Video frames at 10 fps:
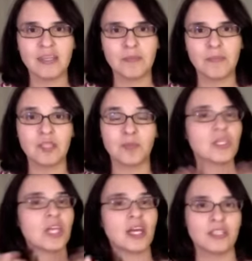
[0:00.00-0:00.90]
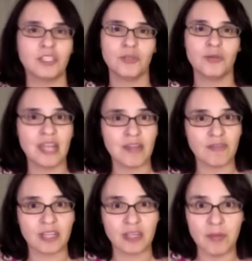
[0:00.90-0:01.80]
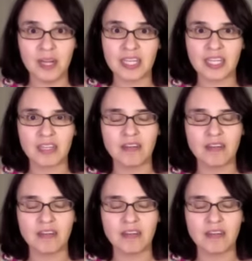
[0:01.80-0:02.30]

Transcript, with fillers: must belong to an African American.